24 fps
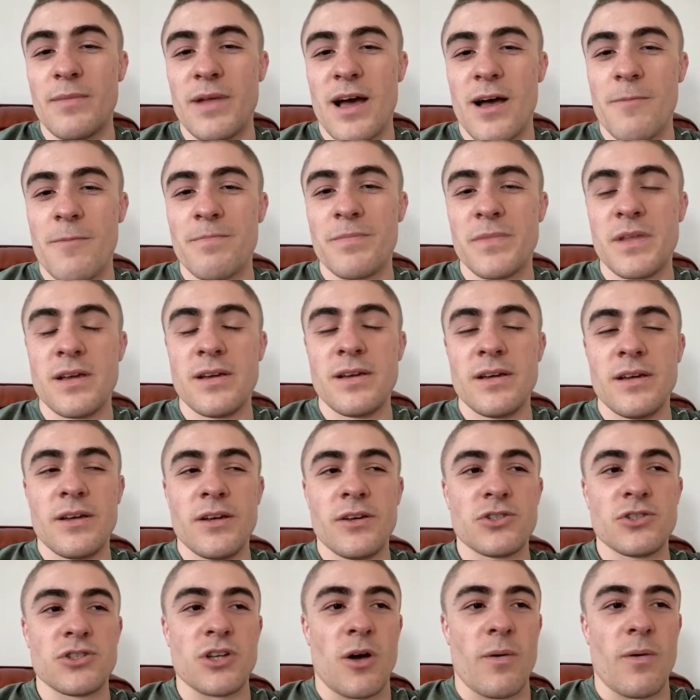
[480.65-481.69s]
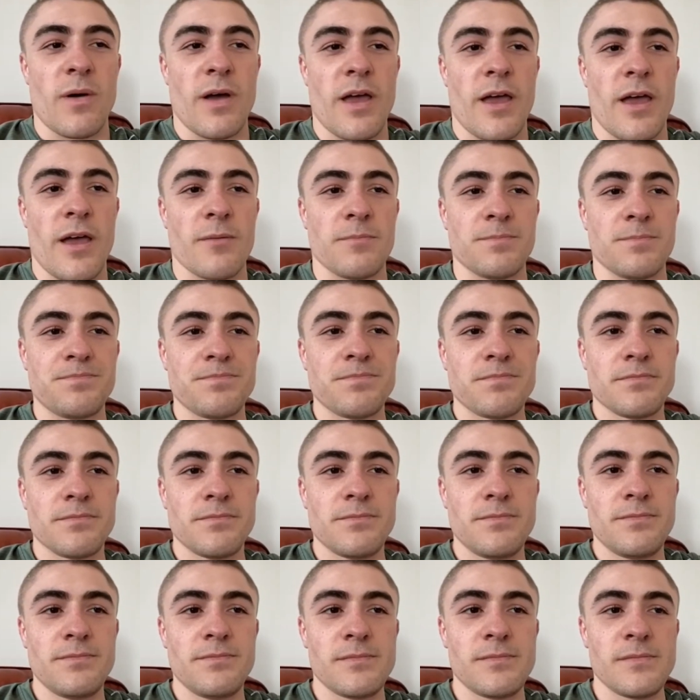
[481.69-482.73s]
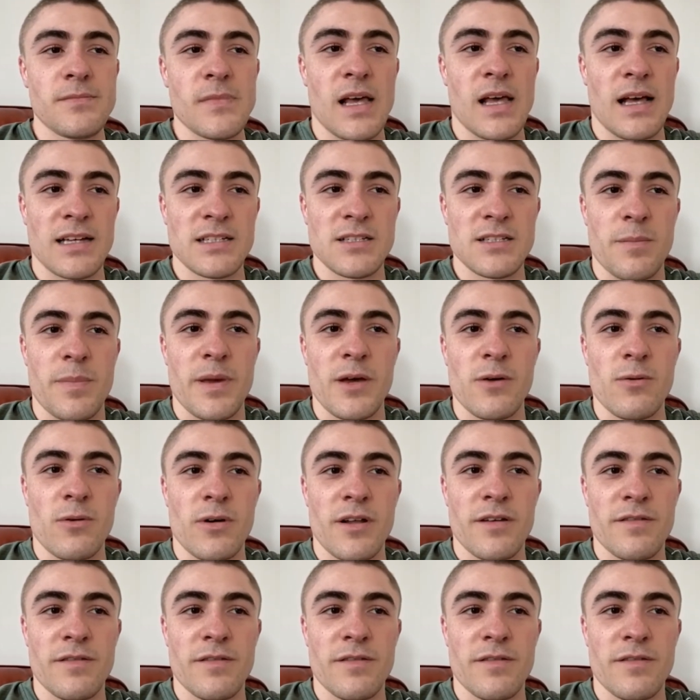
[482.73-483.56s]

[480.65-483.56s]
now. So that's a big one.